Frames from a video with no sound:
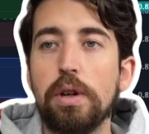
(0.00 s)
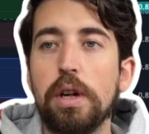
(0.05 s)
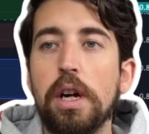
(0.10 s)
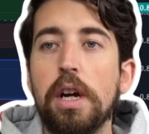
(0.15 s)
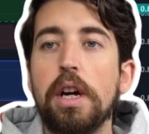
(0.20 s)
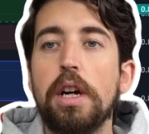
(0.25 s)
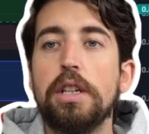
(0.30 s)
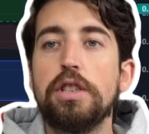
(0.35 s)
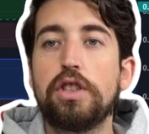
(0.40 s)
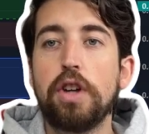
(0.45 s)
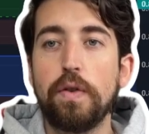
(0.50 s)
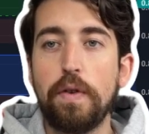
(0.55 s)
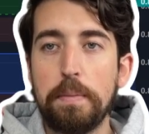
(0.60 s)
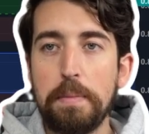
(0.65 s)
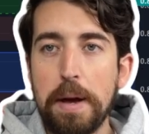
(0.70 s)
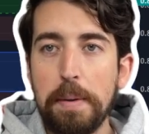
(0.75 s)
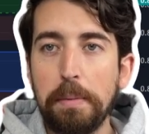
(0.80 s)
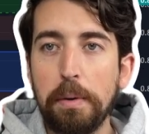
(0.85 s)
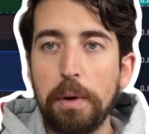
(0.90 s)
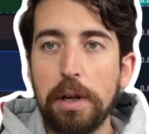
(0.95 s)
So remember
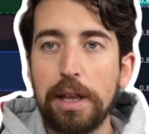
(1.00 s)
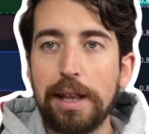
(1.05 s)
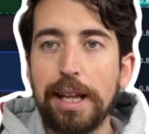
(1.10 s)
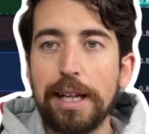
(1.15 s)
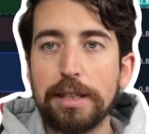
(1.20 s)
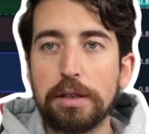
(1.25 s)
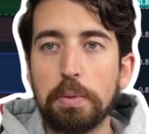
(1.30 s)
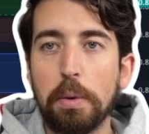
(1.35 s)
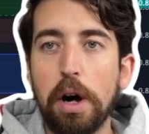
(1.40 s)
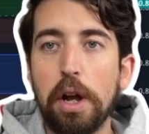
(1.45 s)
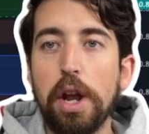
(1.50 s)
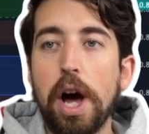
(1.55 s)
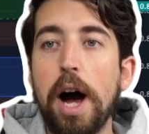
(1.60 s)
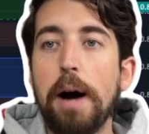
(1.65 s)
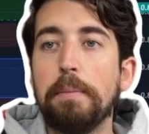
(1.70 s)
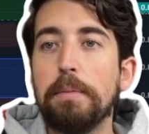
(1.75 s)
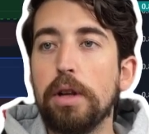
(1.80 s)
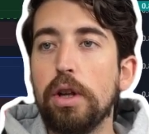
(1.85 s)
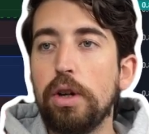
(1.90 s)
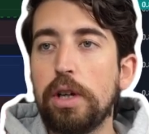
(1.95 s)
with this one, I'm
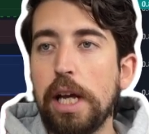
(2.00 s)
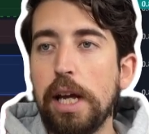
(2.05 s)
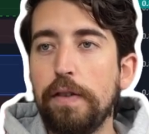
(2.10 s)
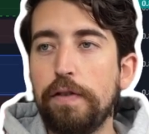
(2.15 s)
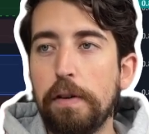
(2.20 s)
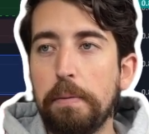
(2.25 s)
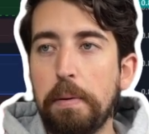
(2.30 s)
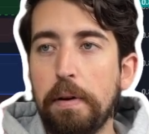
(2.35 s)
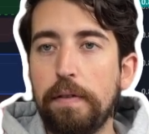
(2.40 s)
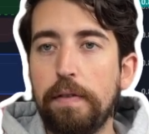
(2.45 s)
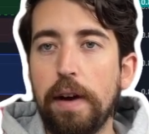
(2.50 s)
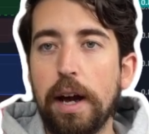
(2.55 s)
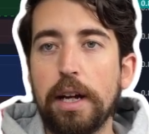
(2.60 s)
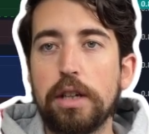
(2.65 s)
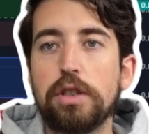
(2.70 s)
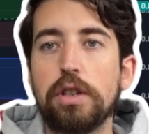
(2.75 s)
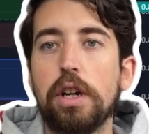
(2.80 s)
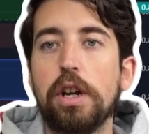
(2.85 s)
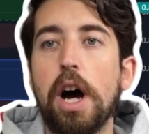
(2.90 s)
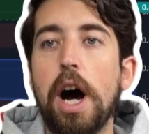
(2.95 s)
looking for
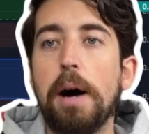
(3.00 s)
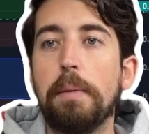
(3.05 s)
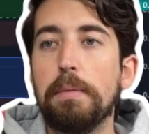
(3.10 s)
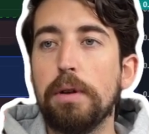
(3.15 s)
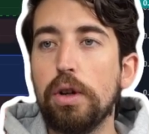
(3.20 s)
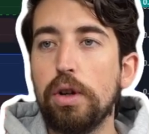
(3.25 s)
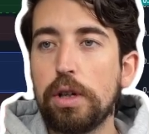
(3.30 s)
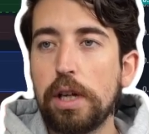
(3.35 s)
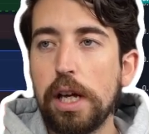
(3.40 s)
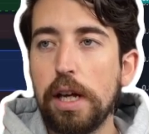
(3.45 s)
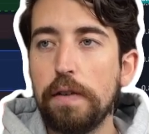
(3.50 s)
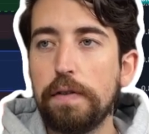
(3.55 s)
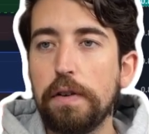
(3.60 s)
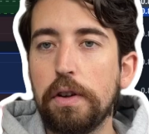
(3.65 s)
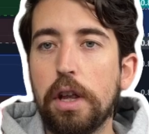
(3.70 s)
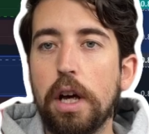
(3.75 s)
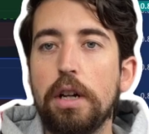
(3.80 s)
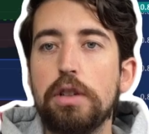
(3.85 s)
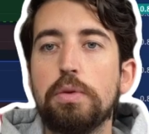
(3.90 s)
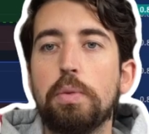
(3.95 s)
perfection. I'm looking for
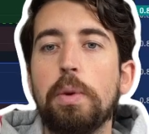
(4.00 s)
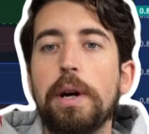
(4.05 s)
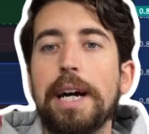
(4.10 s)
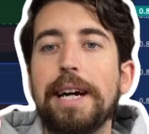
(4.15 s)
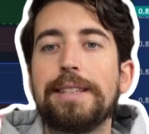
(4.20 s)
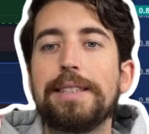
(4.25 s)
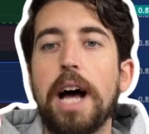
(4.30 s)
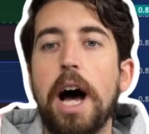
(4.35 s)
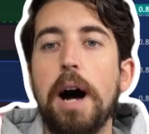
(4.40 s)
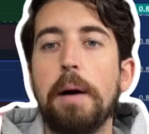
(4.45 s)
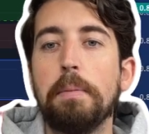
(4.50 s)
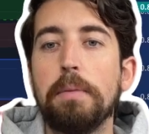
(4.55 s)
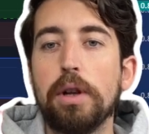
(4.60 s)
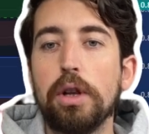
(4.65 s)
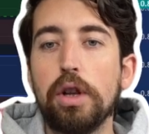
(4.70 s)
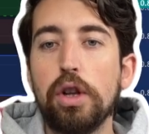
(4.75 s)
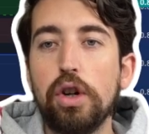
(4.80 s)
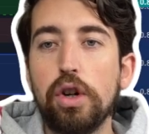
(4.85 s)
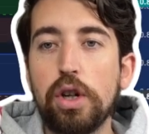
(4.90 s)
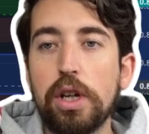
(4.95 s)
those wicks. I'm
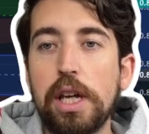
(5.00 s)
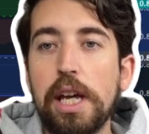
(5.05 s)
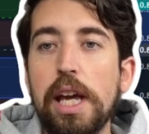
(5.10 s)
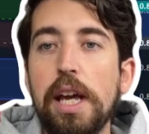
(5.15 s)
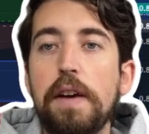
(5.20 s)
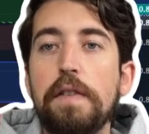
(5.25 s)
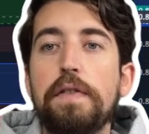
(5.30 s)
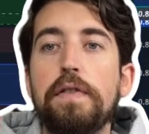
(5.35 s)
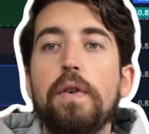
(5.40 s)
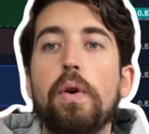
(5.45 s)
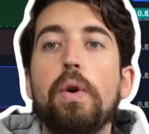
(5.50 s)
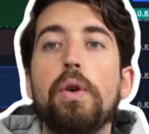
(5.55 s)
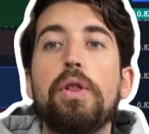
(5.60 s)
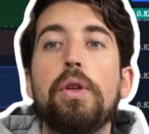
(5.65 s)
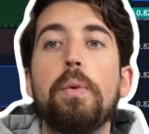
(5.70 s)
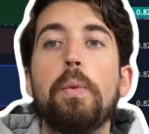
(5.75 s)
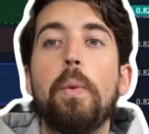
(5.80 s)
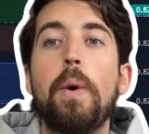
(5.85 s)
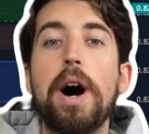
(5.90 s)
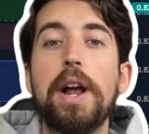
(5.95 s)
looking for the
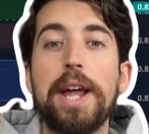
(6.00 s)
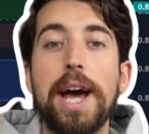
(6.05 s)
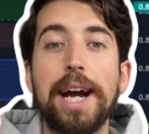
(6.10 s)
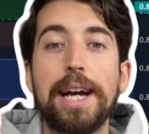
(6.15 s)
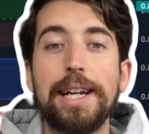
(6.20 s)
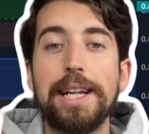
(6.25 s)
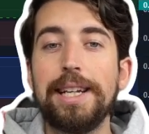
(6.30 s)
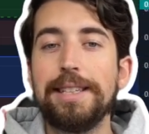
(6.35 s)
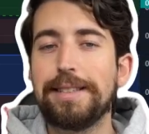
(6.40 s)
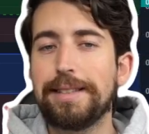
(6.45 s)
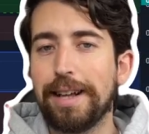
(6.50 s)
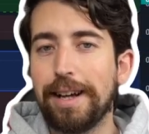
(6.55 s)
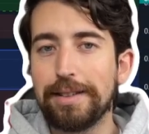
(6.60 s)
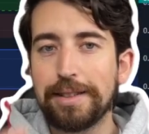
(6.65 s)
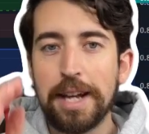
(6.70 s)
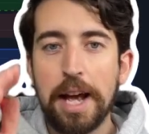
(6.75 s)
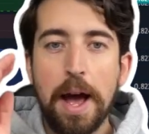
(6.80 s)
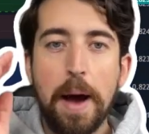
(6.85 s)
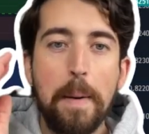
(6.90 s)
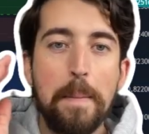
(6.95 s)
180s. That's
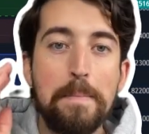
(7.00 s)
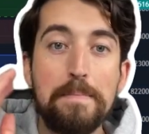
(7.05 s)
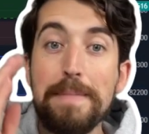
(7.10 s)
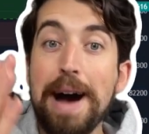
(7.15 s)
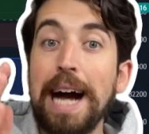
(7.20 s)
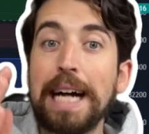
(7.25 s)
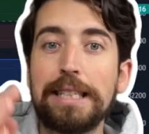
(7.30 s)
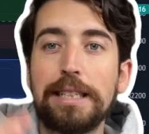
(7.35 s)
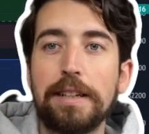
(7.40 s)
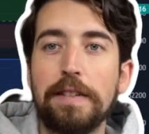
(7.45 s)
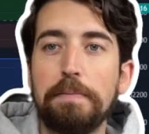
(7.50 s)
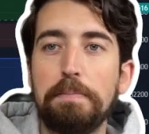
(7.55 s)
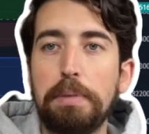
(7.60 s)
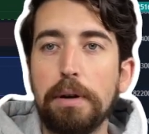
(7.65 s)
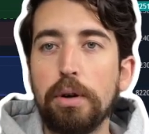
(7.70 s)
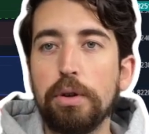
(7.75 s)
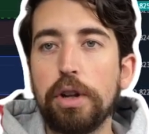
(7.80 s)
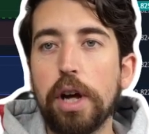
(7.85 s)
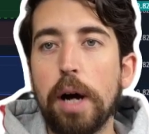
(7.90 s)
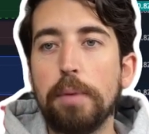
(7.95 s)
massive
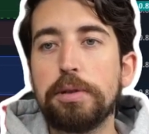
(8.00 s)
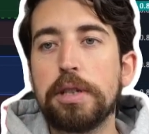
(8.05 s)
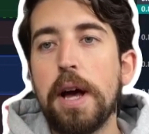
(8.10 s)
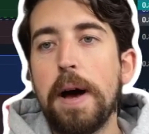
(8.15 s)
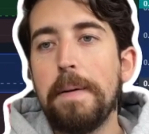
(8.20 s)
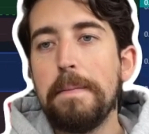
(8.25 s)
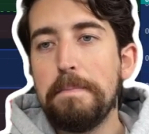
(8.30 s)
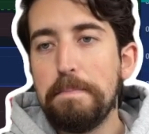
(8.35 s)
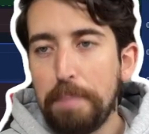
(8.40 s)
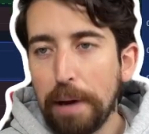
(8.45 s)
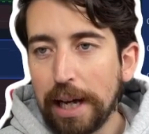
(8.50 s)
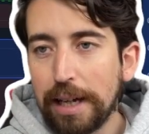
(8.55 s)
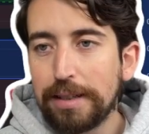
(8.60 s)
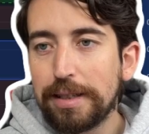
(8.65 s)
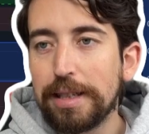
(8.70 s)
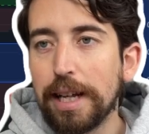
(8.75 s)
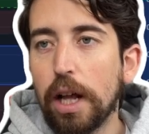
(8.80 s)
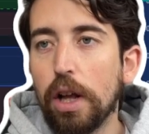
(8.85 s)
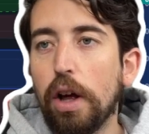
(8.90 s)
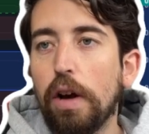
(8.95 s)
build-ups, big
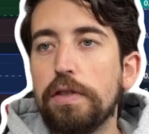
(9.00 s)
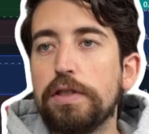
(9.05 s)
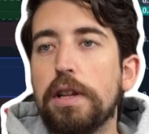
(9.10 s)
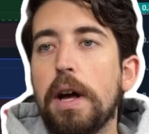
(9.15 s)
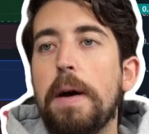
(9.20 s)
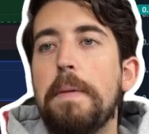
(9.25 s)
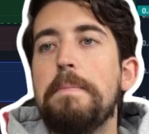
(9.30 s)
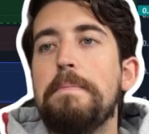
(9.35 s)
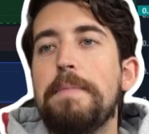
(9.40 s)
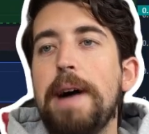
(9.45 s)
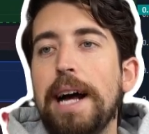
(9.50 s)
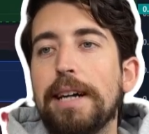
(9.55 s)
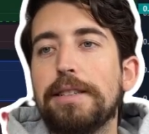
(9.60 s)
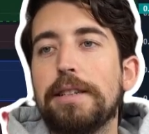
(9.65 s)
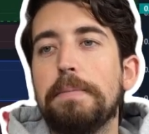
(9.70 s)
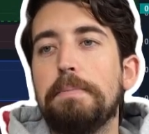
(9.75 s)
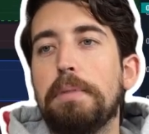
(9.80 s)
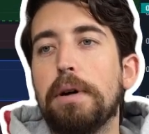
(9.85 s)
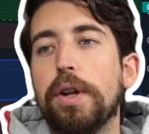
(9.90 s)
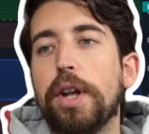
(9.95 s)
sell-offs, massive
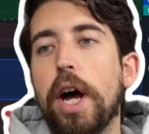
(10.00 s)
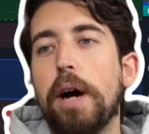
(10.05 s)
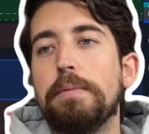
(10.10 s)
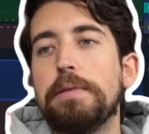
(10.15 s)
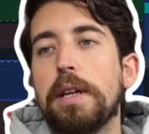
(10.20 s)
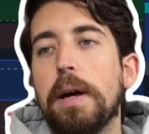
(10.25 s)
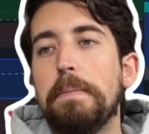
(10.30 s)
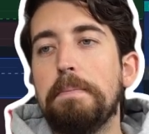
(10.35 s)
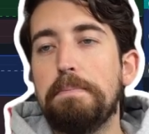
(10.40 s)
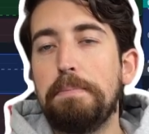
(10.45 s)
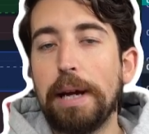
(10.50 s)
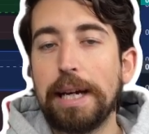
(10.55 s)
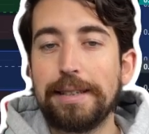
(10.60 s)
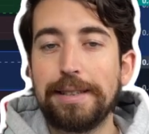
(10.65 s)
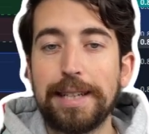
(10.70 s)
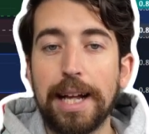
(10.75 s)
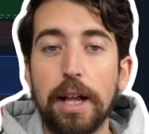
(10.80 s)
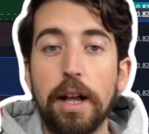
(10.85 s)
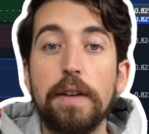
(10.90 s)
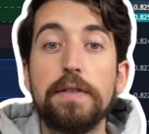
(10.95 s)
build-ups, big
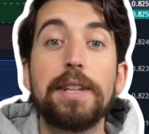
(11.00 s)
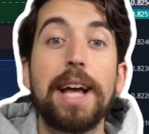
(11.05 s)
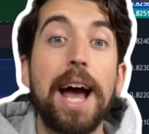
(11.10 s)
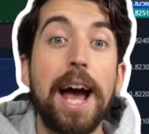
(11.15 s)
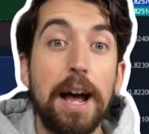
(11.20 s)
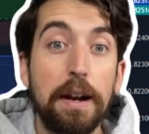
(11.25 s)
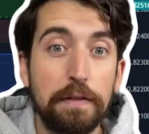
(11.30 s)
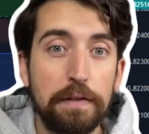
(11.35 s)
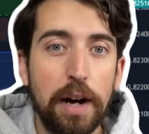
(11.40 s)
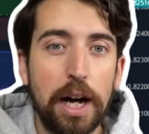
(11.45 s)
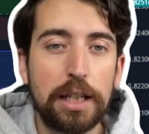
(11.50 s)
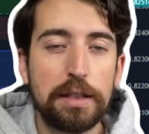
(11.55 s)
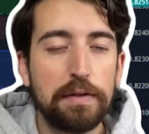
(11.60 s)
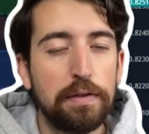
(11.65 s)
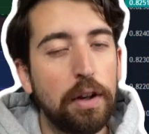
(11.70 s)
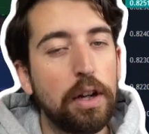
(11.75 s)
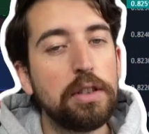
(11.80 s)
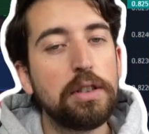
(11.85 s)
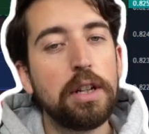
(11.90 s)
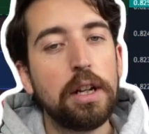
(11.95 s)
sell-offs, and vice
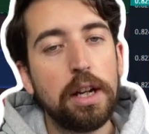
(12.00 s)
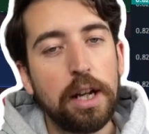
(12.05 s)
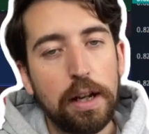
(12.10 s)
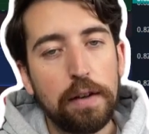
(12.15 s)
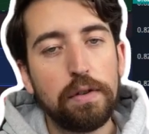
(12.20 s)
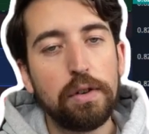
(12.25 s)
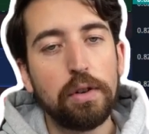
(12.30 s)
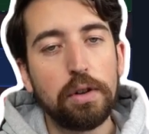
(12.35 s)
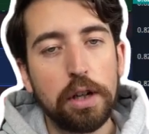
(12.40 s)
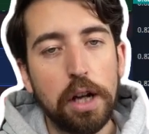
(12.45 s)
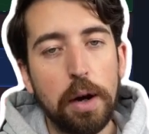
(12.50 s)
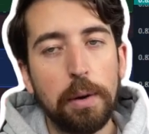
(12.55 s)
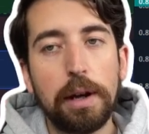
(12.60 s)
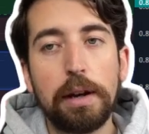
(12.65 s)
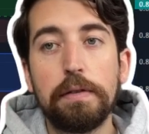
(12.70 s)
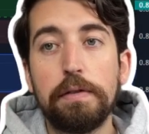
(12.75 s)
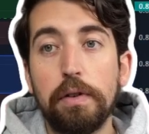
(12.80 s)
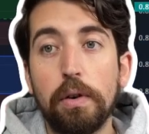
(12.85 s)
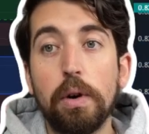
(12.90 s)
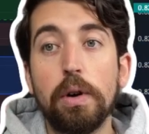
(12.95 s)
versa if you're going
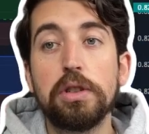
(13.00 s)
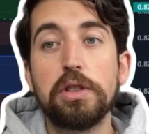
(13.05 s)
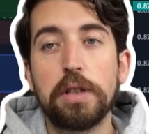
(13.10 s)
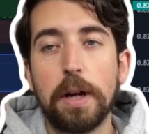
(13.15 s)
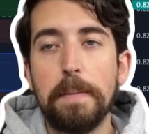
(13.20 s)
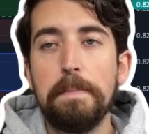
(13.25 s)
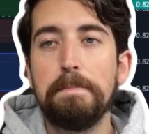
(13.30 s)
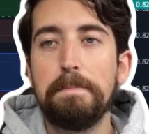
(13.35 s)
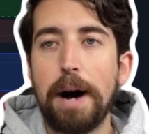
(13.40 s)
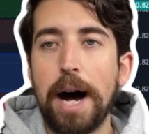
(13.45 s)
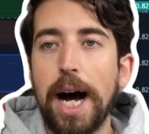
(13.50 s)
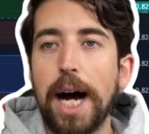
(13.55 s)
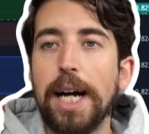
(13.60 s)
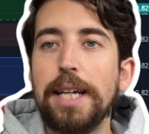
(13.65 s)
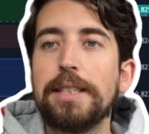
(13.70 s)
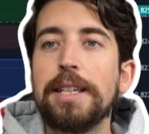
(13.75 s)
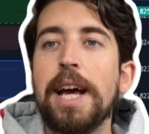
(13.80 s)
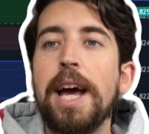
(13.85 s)
for some buys.